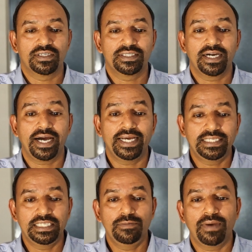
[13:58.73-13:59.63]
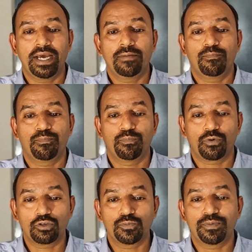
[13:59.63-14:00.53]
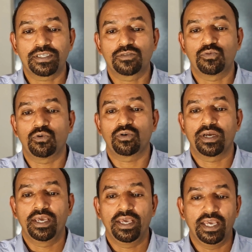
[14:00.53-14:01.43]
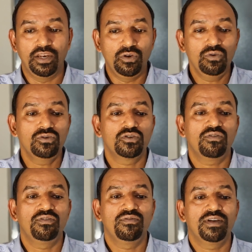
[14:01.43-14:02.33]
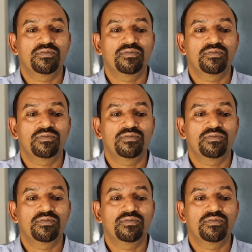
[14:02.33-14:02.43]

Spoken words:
The IT man prospects for a new software